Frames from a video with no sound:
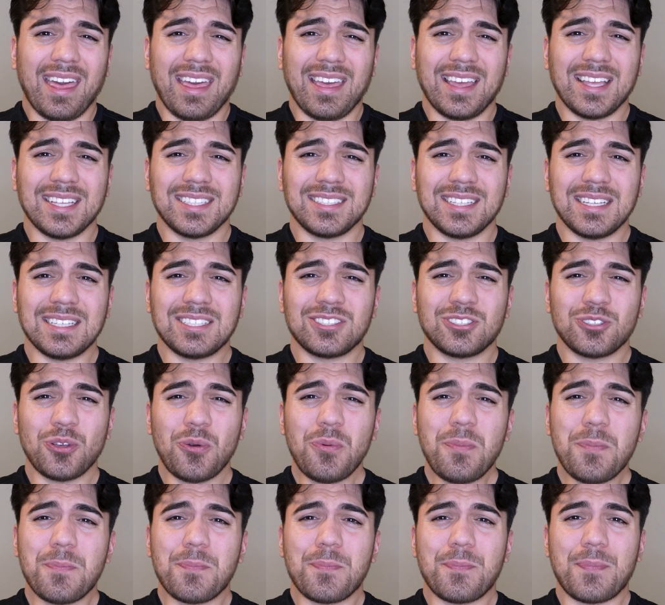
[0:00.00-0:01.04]
it's
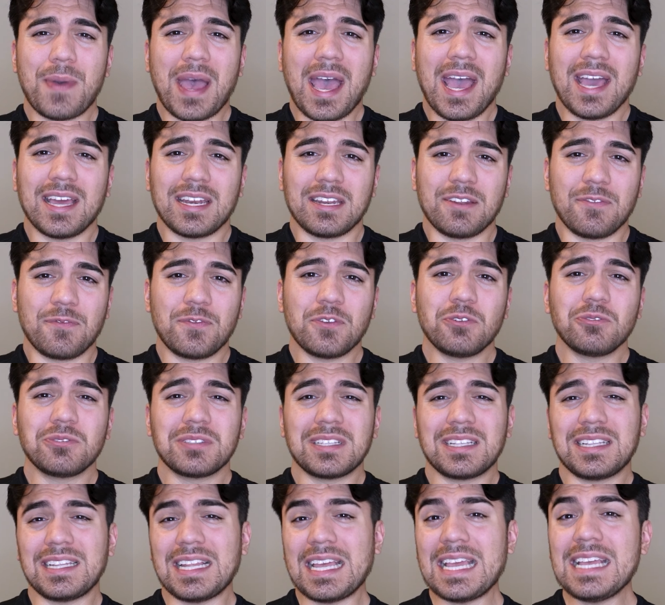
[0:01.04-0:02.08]
so bad and feels
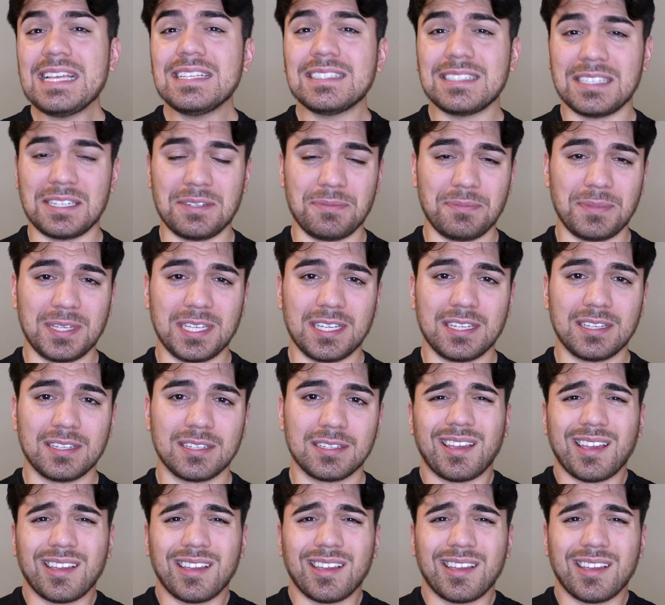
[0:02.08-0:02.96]
lazy to me.